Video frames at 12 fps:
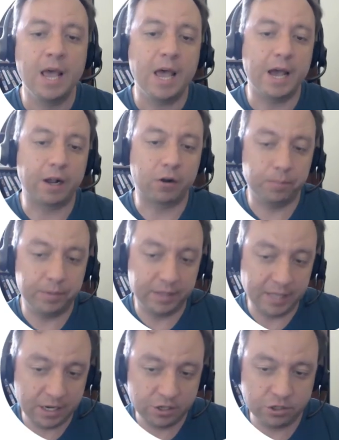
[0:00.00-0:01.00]
A
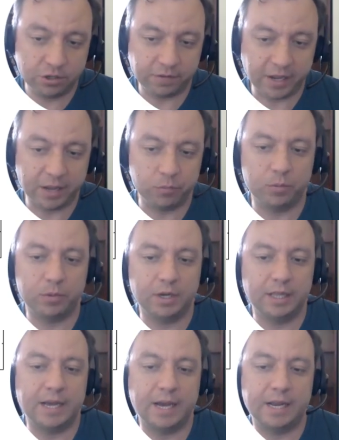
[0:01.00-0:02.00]
combination of cadmium
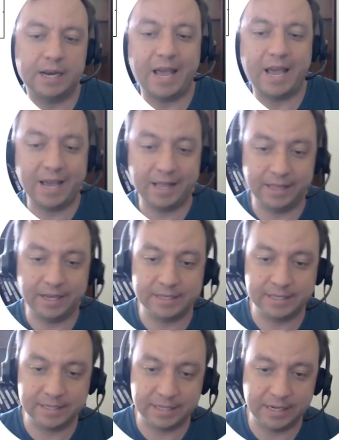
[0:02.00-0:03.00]
iodide and the
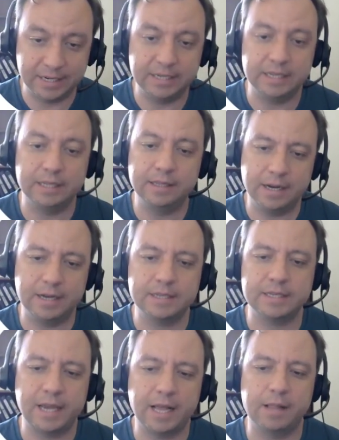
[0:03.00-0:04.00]
acidity does
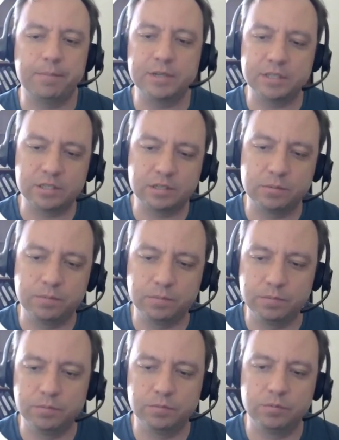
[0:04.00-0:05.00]
help us
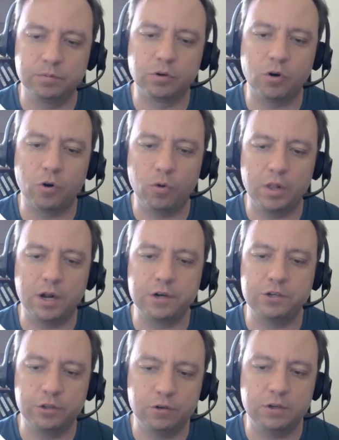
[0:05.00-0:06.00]
grow
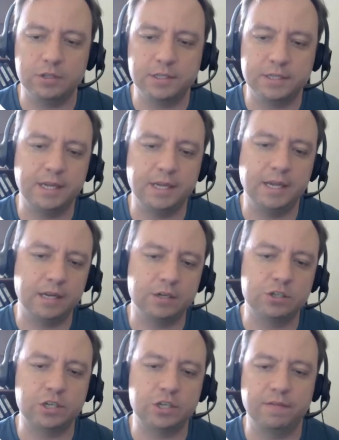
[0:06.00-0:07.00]
larger dots and
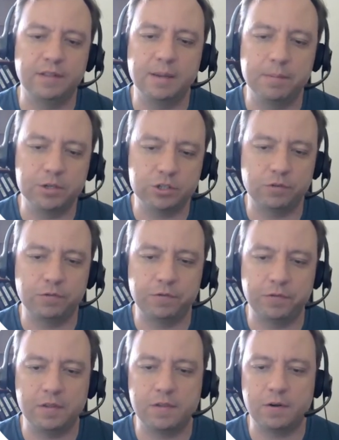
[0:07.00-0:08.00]
shift the emission to
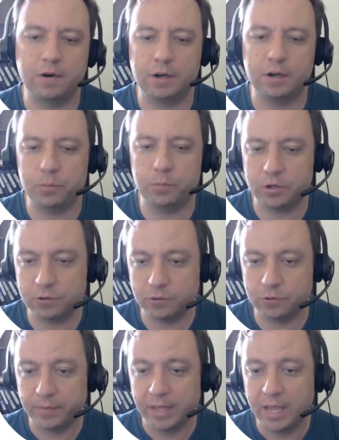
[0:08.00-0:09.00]
15-30 nanometers.